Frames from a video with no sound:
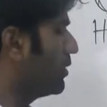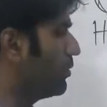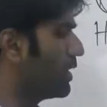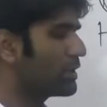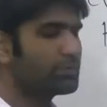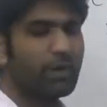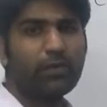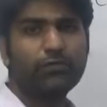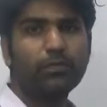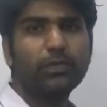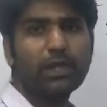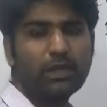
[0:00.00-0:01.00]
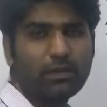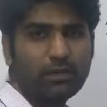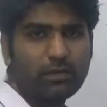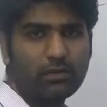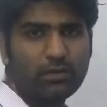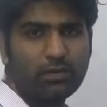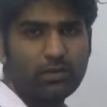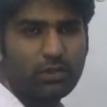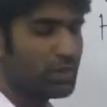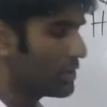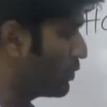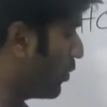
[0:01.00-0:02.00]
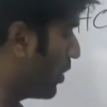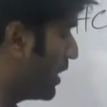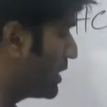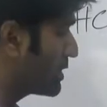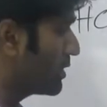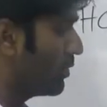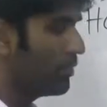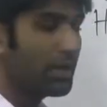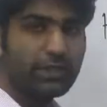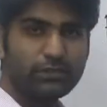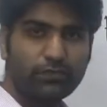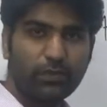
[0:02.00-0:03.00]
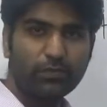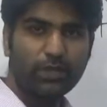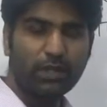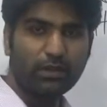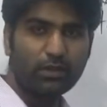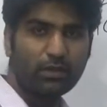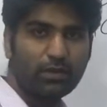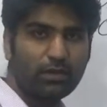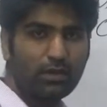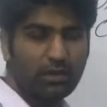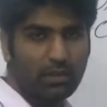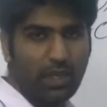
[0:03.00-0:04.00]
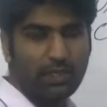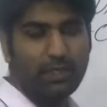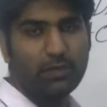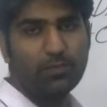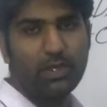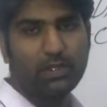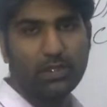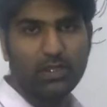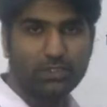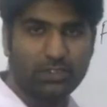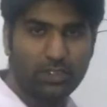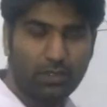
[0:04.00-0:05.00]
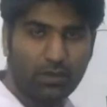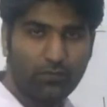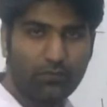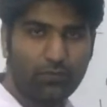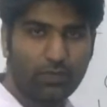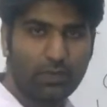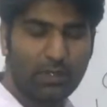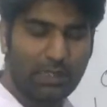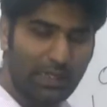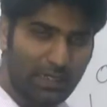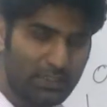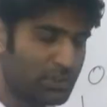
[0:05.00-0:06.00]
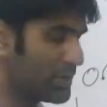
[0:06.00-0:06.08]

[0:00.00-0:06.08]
numbers by 15? The smallest number is 15. Can it be the HCF? Let's